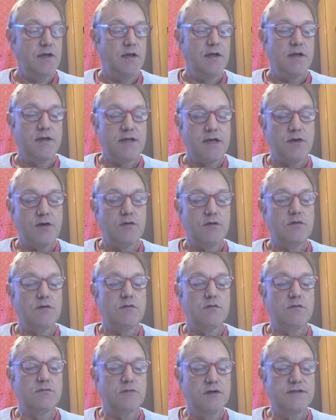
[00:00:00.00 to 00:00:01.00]
Now,
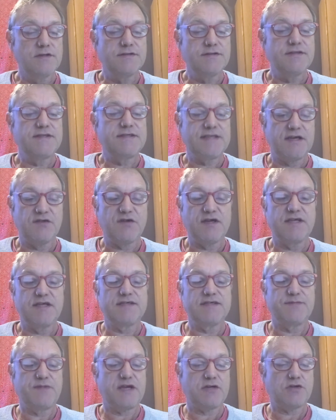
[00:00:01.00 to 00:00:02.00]
RUSU is serious
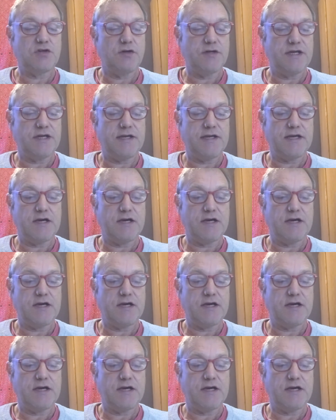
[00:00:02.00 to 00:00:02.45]
about trying to get